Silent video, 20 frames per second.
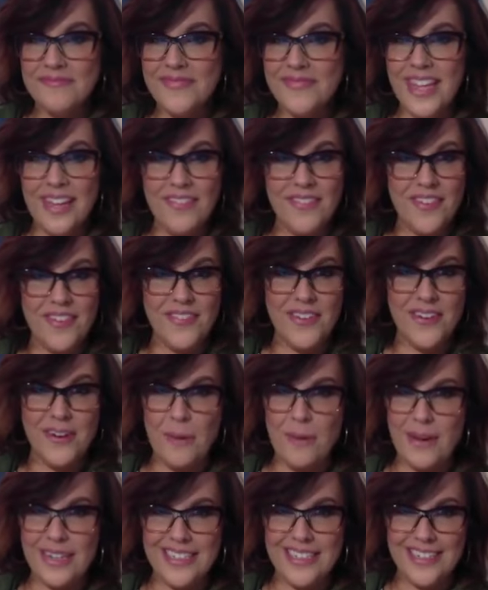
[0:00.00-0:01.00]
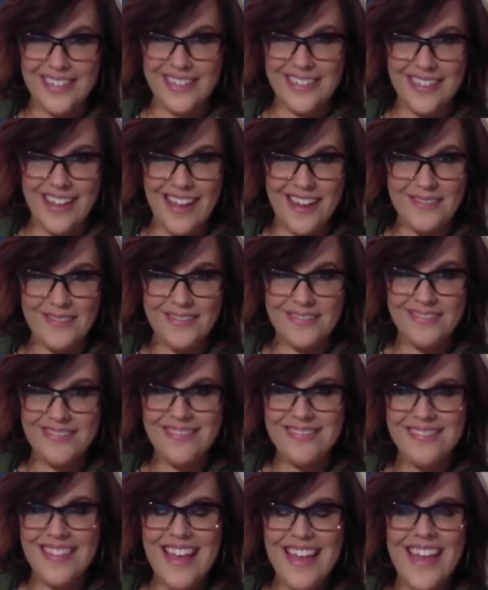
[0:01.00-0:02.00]
Even if you're not watching this live.
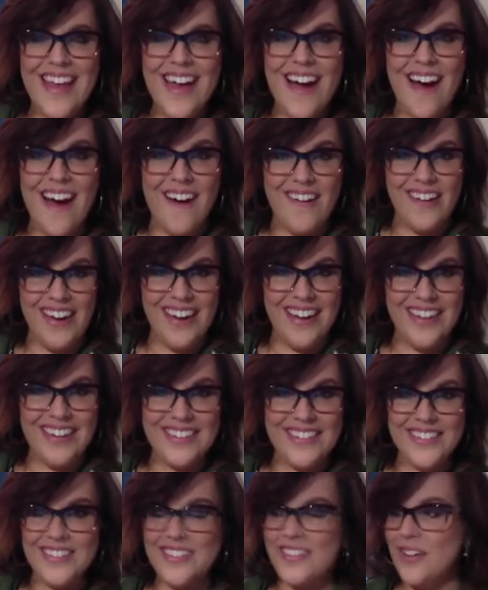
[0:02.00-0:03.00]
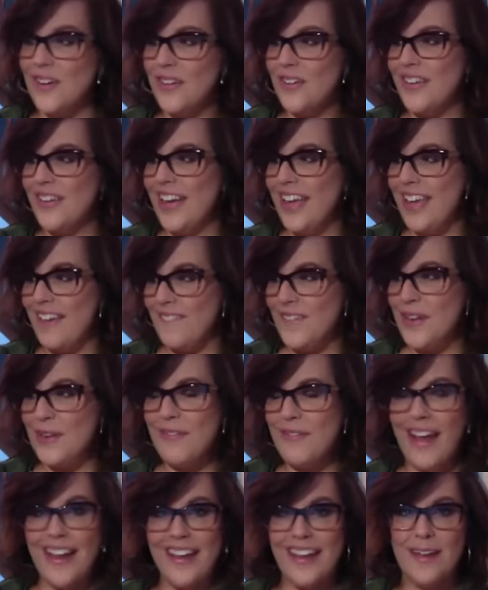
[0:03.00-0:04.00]
All right. So if you're
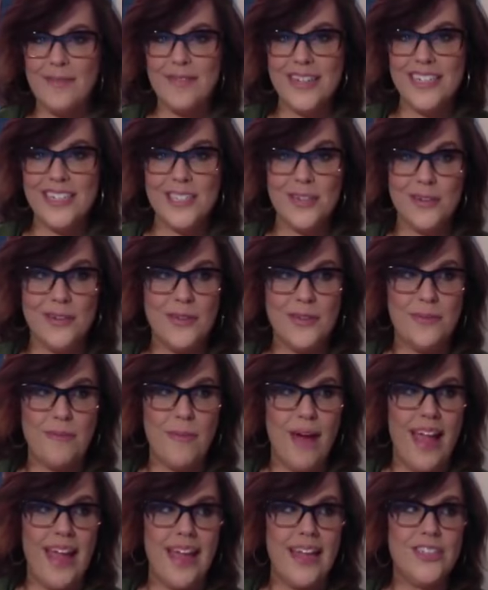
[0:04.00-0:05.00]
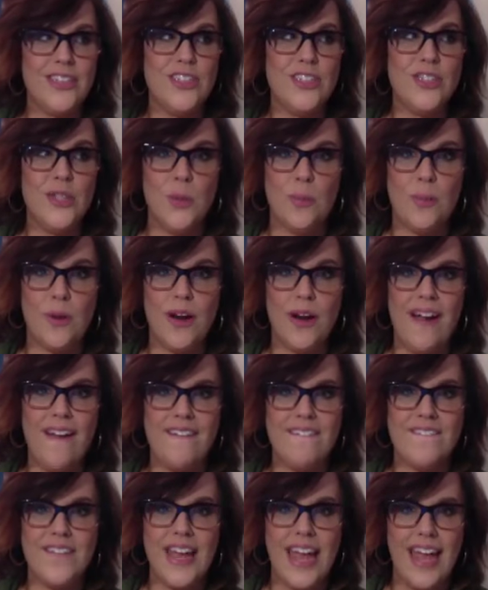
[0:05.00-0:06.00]
ready, I'm going to show you my super
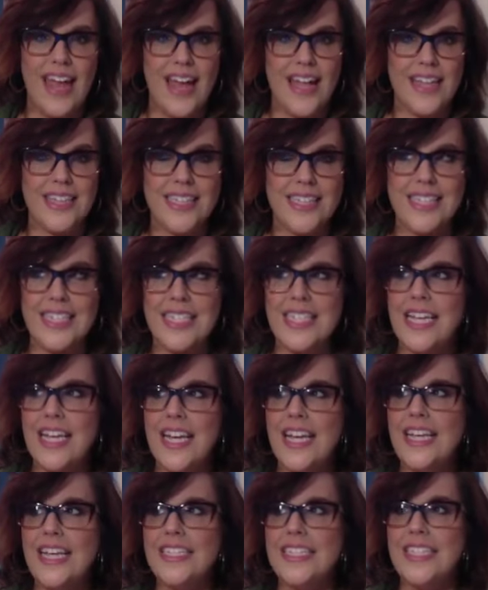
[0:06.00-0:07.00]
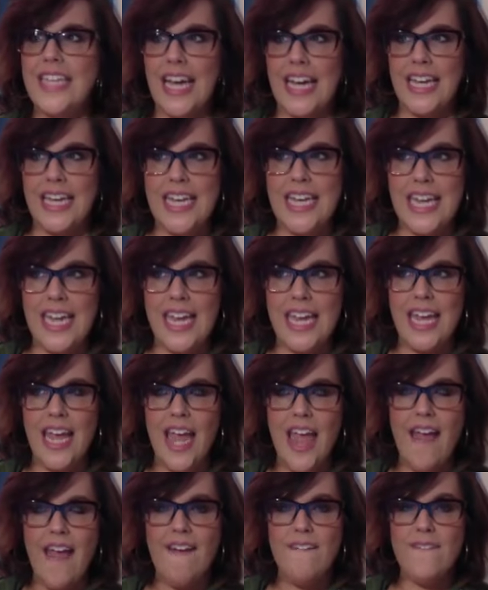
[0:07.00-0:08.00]
advanced
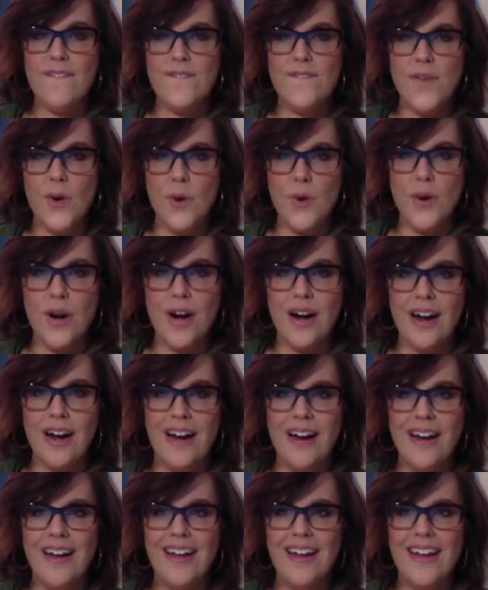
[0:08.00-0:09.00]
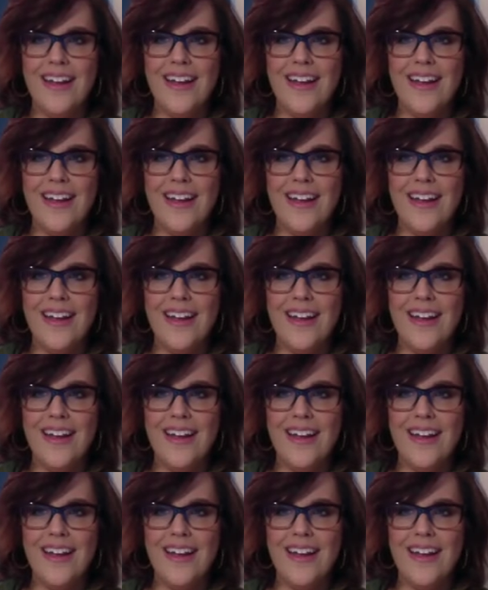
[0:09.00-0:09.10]
technique for